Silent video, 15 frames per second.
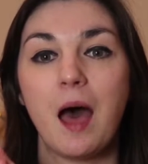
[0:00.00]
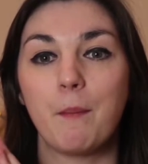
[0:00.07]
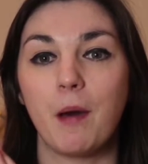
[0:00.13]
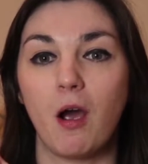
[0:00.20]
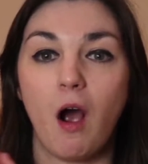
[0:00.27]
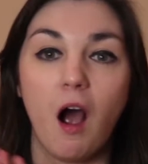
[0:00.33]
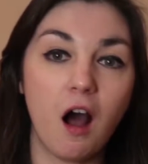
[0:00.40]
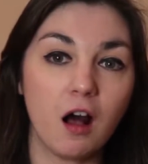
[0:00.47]

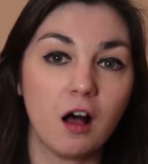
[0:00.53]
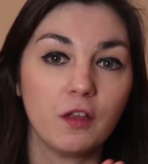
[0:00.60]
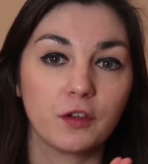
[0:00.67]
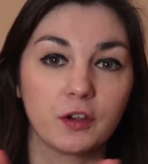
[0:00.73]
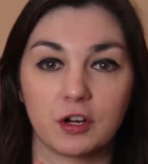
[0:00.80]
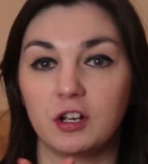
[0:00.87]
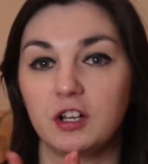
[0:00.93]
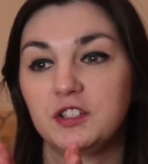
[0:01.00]
about all
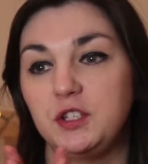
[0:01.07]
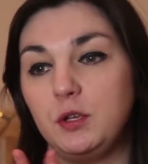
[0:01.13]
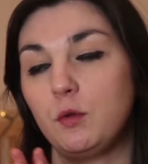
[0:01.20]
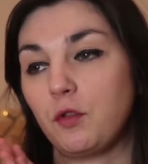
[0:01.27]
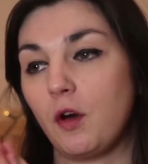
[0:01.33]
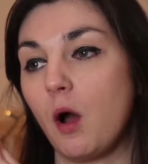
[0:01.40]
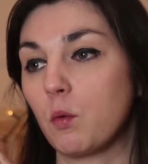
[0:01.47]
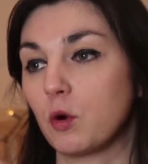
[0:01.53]
the girls you
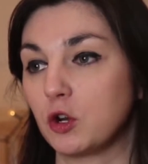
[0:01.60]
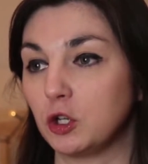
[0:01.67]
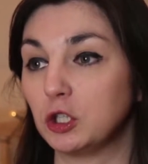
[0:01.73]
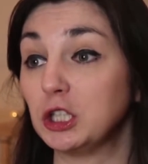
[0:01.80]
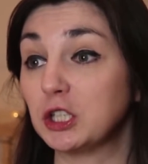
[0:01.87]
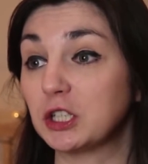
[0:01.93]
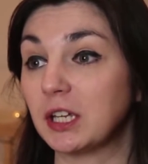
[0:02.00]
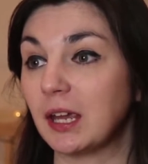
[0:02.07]
thought were
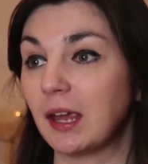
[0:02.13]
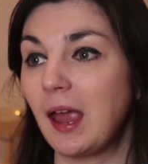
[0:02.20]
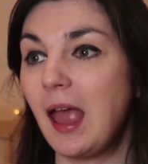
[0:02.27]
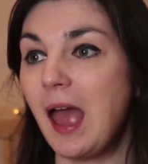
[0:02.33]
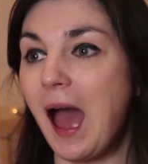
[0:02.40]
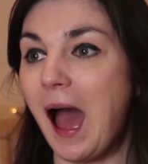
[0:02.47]
good looking,